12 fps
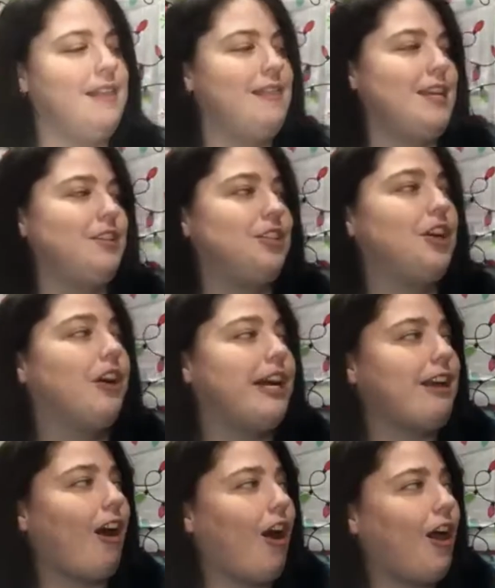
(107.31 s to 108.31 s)
They
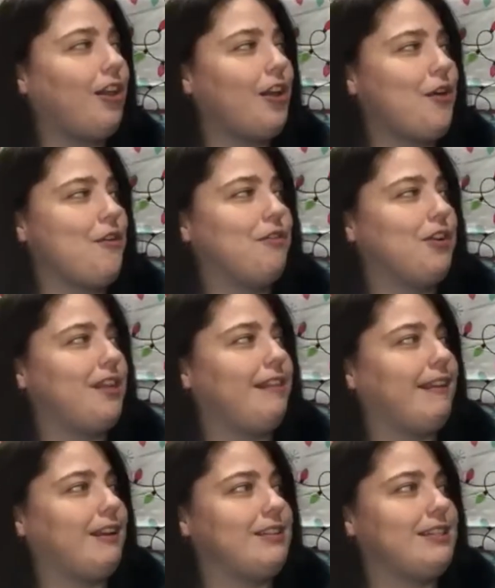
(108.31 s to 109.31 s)
scurried all over the
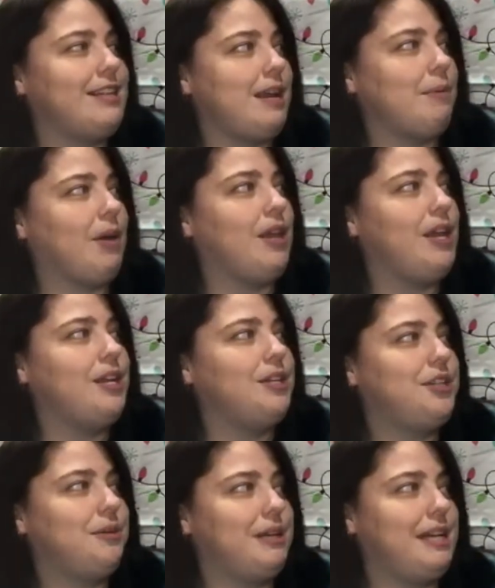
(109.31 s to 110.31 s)
little stable
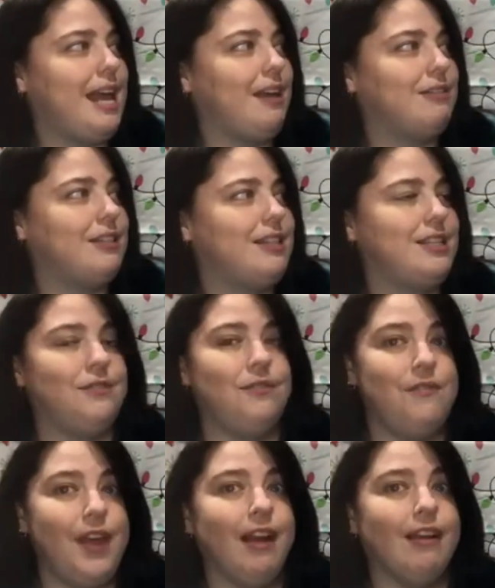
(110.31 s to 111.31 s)
to announce this
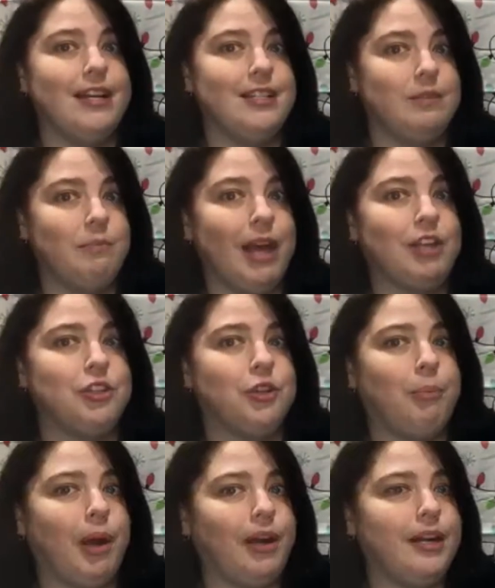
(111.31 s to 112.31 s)
very
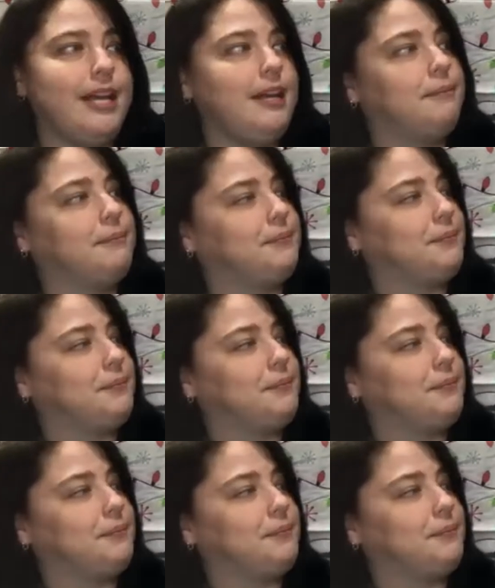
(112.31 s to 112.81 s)
special party.